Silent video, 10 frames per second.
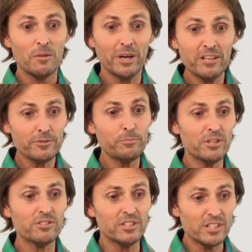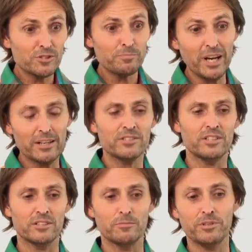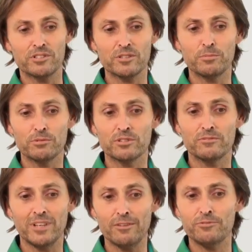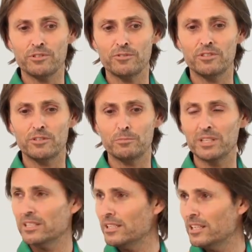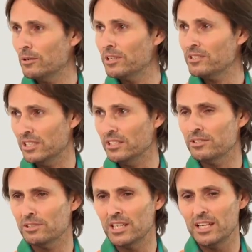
But if a person is practicing the principles of love, truth, and humility that we teach,